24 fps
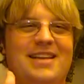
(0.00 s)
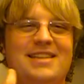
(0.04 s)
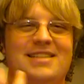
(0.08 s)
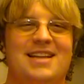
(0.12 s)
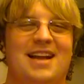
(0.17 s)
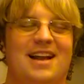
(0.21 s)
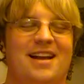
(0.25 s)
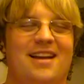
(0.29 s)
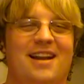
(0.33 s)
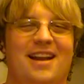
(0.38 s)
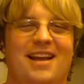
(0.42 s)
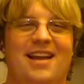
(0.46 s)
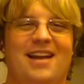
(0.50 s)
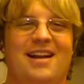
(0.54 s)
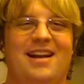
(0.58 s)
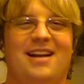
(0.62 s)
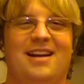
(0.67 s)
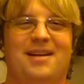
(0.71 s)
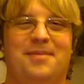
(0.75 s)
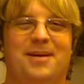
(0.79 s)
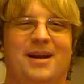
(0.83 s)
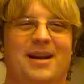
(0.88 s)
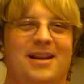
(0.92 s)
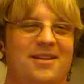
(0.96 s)
He's not going to hit
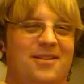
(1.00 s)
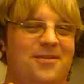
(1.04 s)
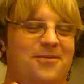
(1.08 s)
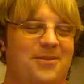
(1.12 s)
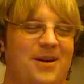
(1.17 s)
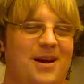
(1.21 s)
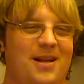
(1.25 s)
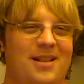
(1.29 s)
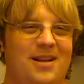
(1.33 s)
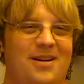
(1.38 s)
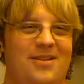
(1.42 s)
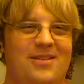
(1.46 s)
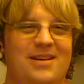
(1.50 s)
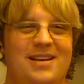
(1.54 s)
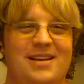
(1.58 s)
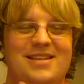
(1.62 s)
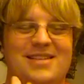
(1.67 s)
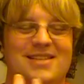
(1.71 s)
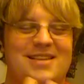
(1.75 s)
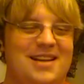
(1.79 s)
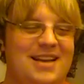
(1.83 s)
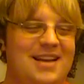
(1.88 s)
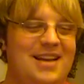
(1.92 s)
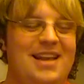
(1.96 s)
anybody. You follow?
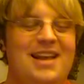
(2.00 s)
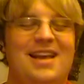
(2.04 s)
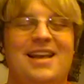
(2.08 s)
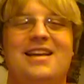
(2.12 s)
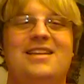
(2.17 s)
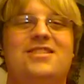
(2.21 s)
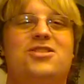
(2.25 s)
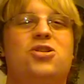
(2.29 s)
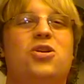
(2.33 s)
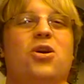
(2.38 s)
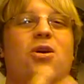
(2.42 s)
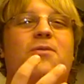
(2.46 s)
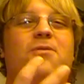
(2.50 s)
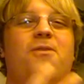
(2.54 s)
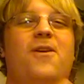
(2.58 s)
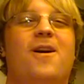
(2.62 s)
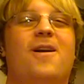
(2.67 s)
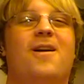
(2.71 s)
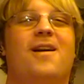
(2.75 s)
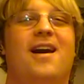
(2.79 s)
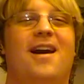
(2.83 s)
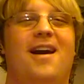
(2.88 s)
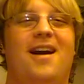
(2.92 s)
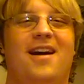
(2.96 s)
He's so
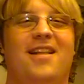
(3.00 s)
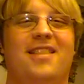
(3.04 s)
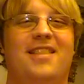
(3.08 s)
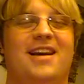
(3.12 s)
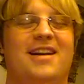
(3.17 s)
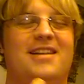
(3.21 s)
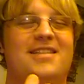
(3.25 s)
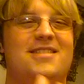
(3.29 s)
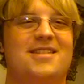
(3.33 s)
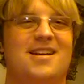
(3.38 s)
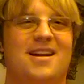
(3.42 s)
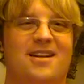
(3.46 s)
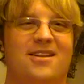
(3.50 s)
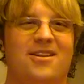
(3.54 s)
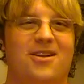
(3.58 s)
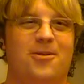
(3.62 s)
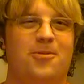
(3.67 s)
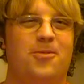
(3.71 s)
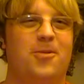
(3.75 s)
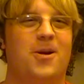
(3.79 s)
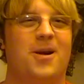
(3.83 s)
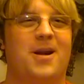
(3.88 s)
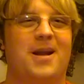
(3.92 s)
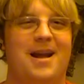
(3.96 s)
far gone that it's not
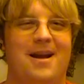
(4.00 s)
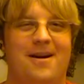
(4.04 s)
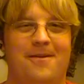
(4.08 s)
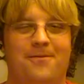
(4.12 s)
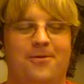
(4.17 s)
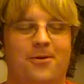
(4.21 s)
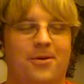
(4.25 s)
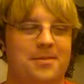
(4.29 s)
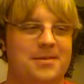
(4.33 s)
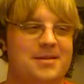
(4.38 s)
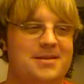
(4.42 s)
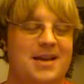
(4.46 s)
going to work out for him.